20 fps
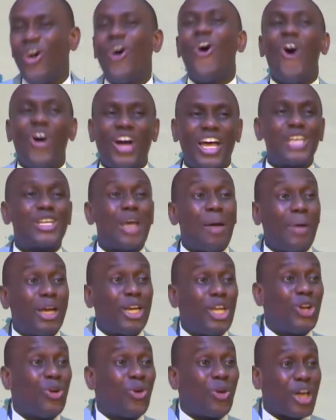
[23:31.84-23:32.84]
Okay,
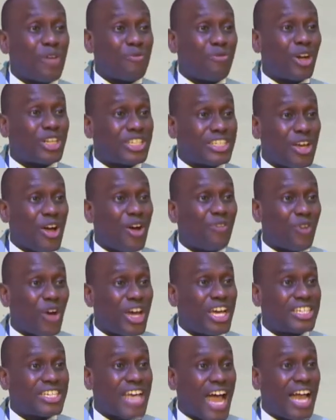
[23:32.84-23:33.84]
somebody looking for
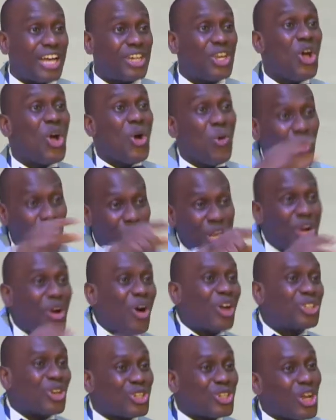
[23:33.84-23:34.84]
a child. Would you
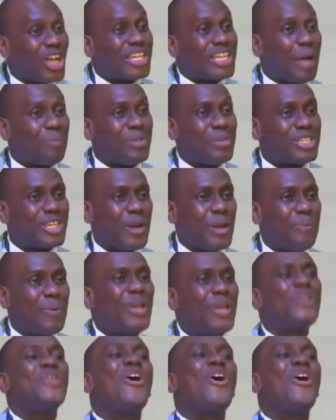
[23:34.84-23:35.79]
go to church and be sleeping?